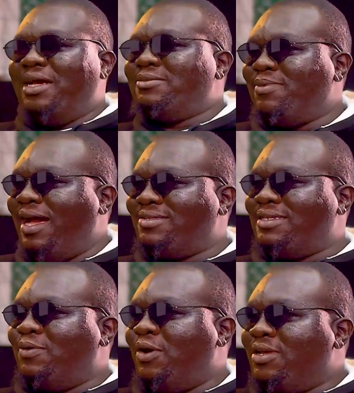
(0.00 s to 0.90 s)
best players in
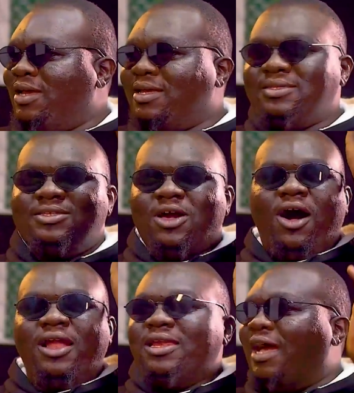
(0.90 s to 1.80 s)
the world,
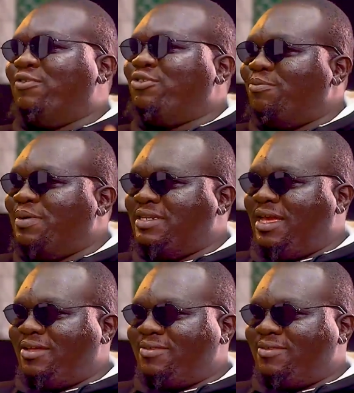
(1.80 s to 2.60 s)
all 11 should be there.